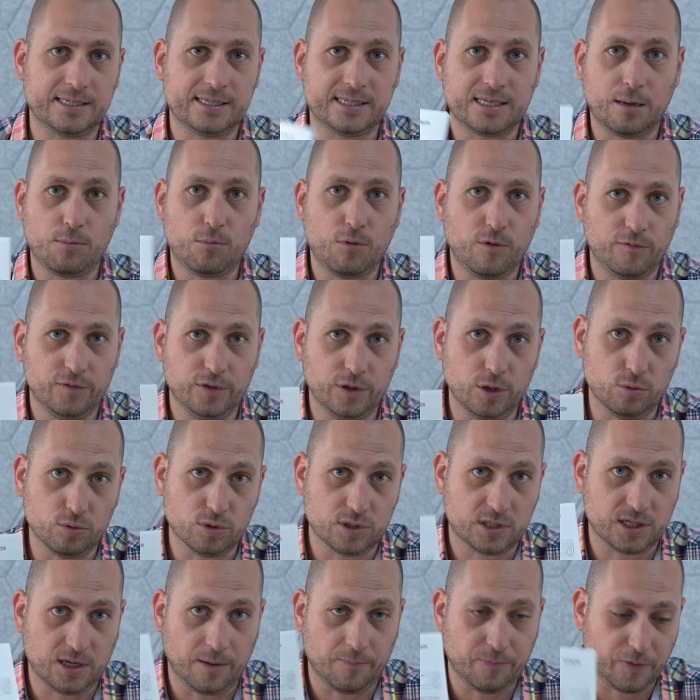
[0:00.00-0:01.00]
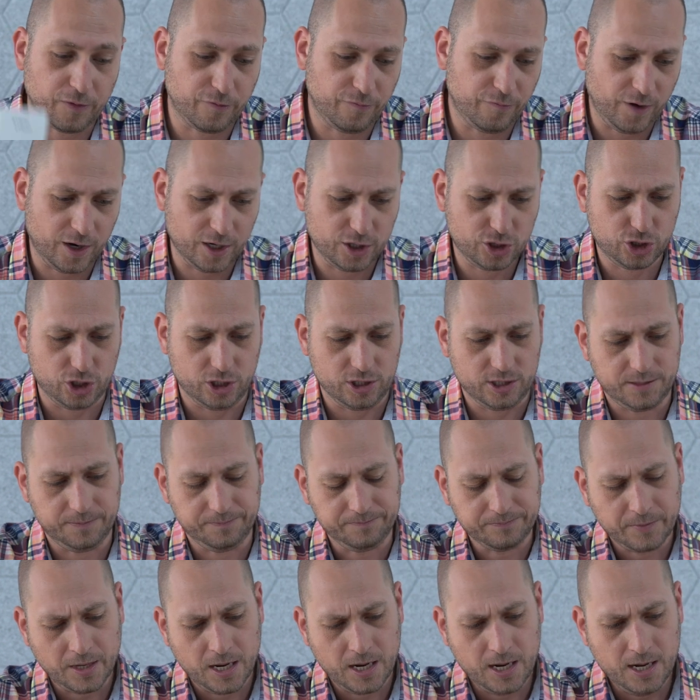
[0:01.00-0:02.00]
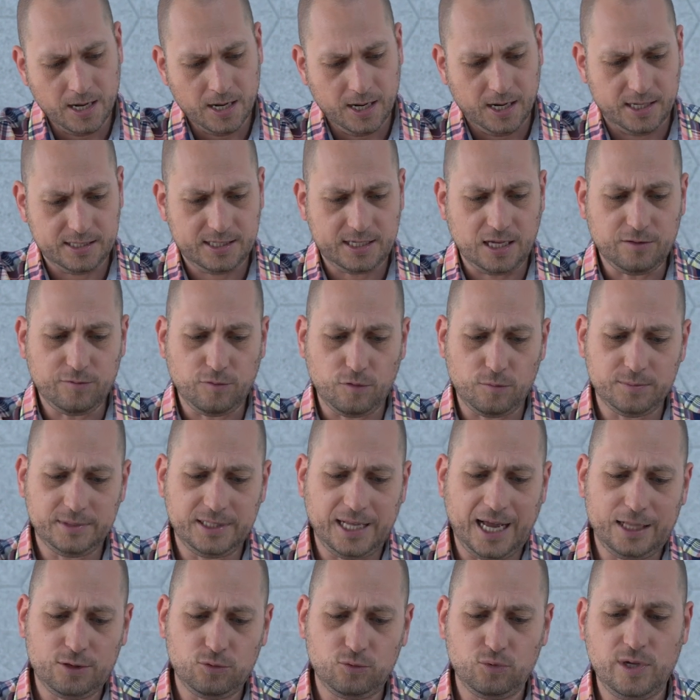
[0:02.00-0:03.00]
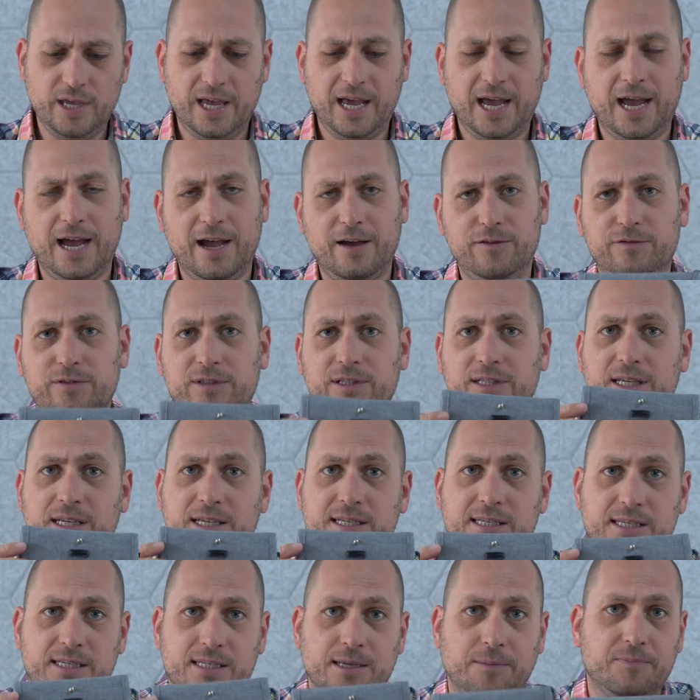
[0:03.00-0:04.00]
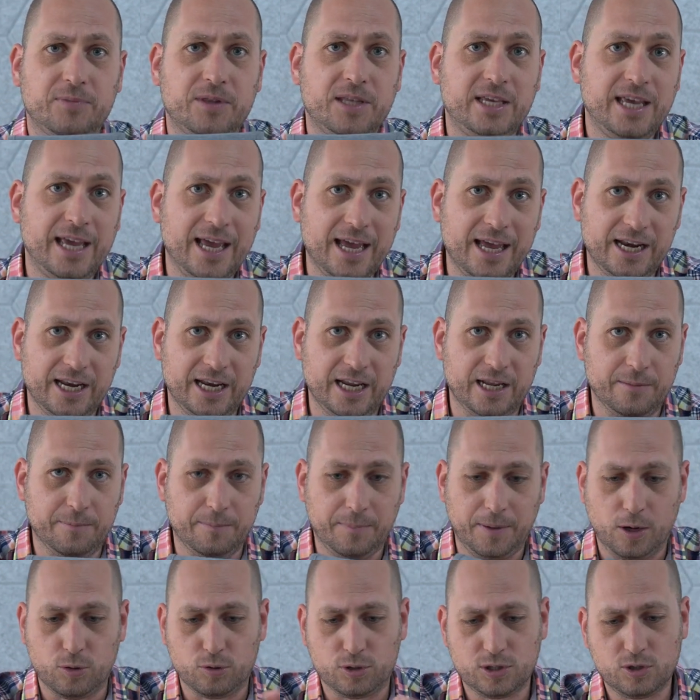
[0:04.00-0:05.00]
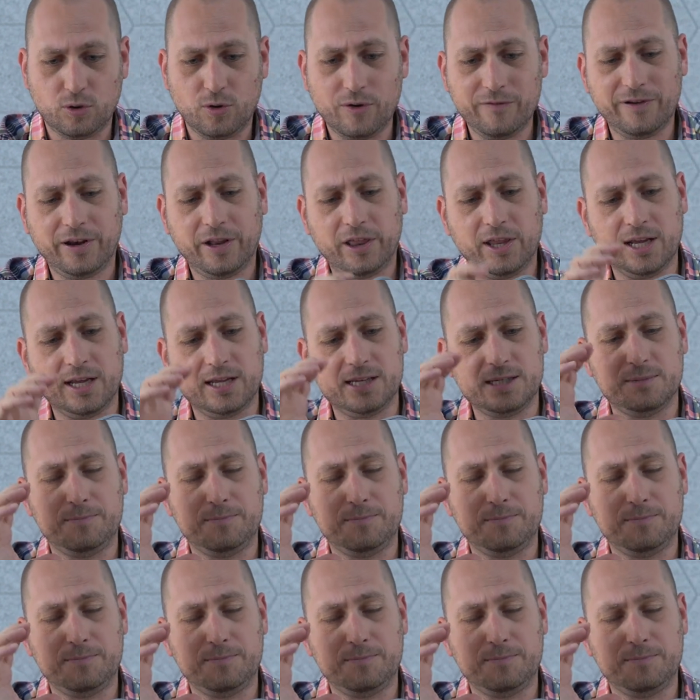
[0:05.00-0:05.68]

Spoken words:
some of those functions. Aside from that, we have this carrying pouch. So everything is